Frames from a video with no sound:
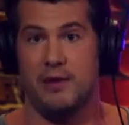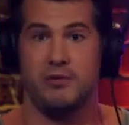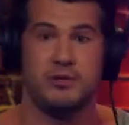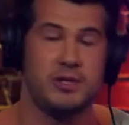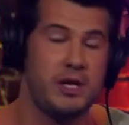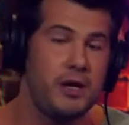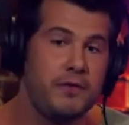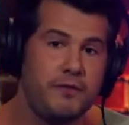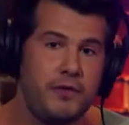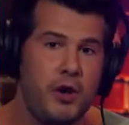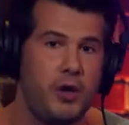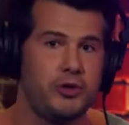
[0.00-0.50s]
It was
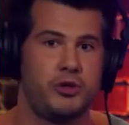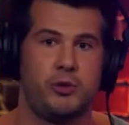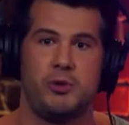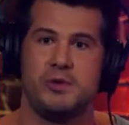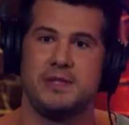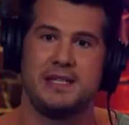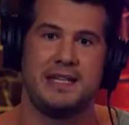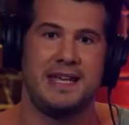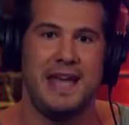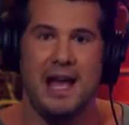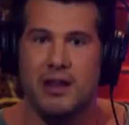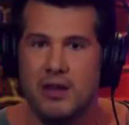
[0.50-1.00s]
their fault, or it
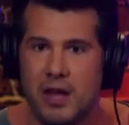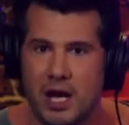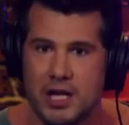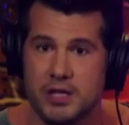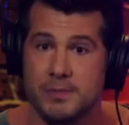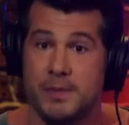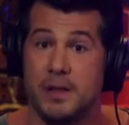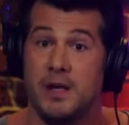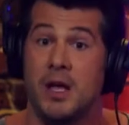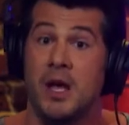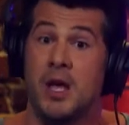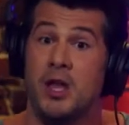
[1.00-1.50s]
was the Kellogg's,
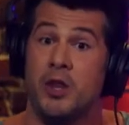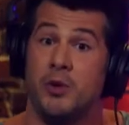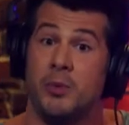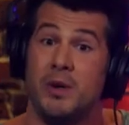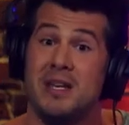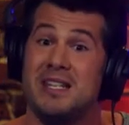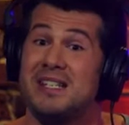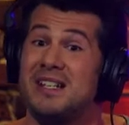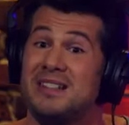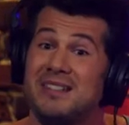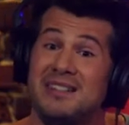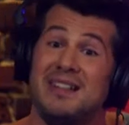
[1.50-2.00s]
but the
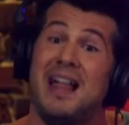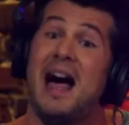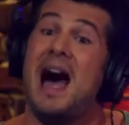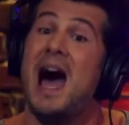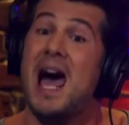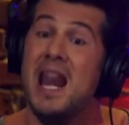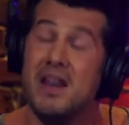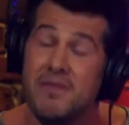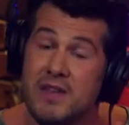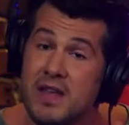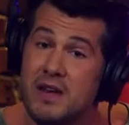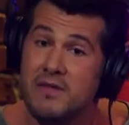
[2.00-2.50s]
reason a
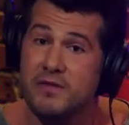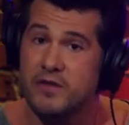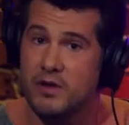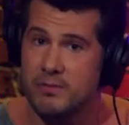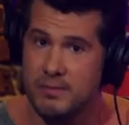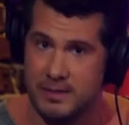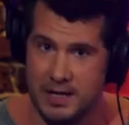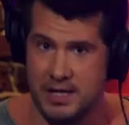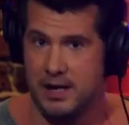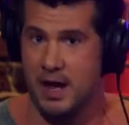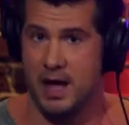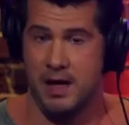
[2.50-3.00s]
lot of
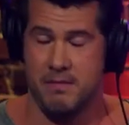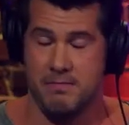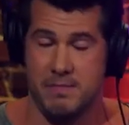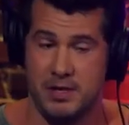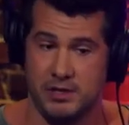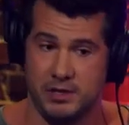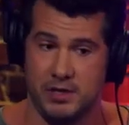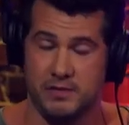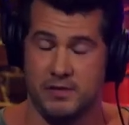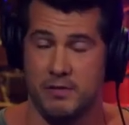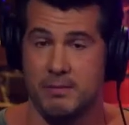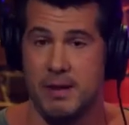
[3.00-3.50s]

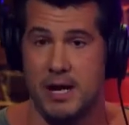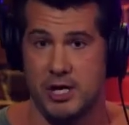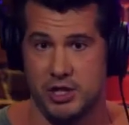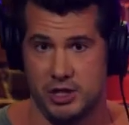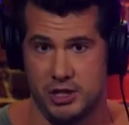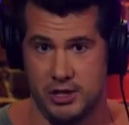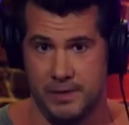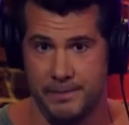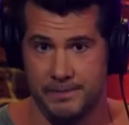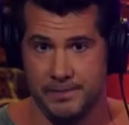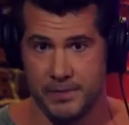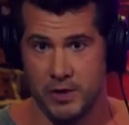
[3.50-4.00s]

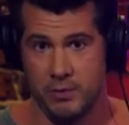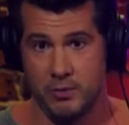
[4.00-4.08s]
misinformation